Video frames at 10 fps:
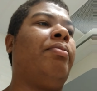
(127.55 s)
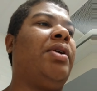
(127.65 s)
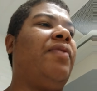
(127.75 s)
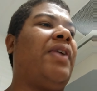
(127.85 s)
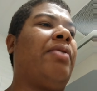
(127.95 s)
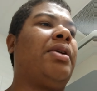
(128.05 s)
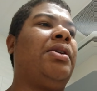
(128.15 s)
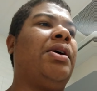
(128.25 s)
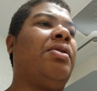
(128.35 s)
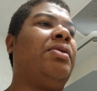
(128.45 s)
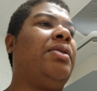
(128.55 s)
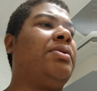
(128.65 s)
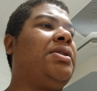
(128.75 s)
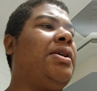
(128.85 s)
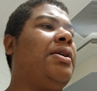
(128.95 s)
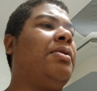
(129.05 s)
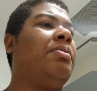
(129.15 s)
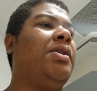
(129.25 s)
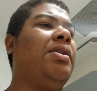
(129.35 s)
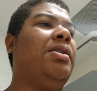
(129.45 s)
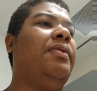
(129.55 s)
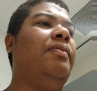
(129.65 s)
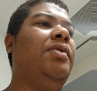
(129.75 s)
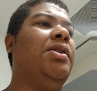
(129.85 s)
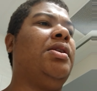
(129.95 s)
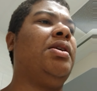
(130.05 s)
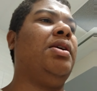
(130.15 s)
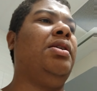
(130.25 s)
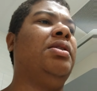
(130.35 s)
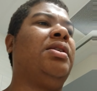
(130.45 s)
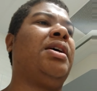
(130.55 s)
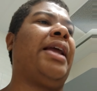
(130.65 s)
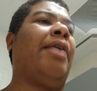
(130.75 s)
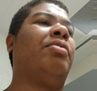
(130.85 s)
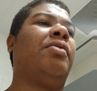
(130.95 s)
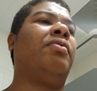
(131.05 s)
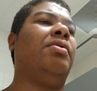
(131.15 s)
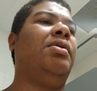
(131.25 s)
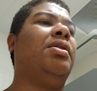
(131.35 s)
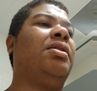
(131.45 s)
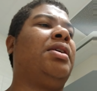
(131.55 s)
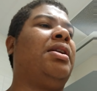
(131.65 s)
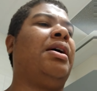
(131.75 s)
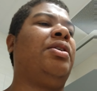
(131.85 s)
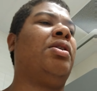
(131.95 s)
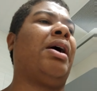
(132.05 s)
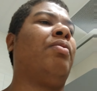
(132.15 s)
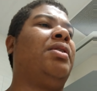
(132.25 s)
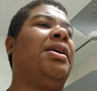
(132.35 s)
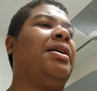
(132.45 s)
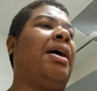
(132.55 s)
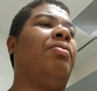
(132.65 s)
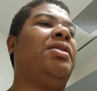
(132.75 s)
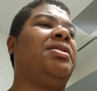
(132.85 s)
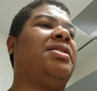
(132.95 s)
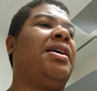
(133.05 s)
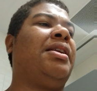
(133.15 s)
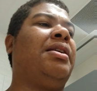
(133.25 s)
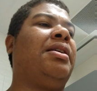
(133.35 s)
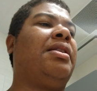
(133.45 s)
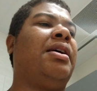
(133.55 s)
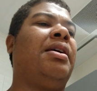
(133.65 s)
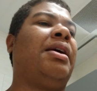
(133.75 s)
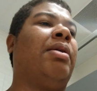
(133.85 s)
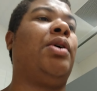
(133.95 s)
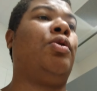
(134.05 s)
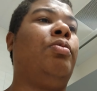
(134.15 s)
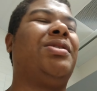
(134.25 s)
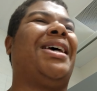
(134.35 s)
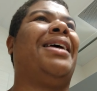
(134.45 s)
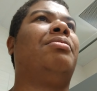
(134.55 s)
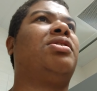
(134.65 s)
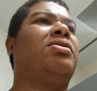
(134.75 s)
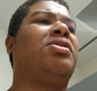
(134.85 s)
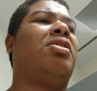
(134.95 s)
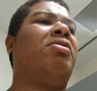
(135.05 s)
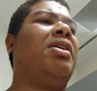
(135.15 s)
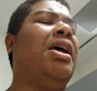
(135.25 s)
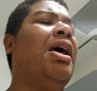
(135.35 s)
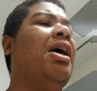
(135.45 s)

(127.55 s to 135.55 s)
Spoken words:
But if I would have known it was him, then I would have, then, you know, I wouldn't have said anything. And I'm like, oops, I am so sorry.